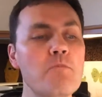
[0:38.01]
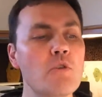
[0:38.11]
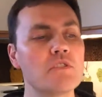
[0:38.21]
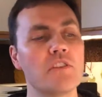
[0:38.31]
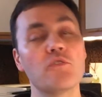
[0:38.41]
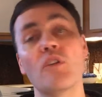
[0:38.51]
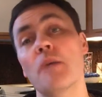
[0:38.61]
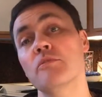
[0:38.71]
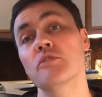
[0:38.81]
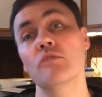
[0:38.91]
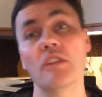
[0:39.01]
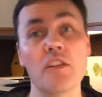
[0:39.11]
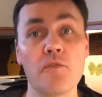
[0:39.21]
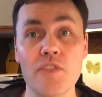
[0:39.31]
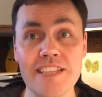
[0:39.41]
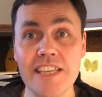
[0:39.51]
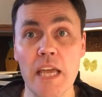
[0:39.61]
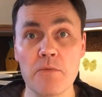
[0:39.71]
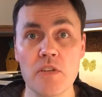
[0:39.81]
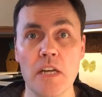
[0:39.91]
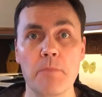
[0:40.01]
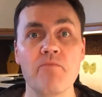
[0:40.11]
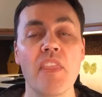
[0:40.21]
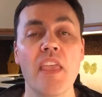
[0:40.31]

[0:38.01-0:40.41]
most of your opportunity for this game jam.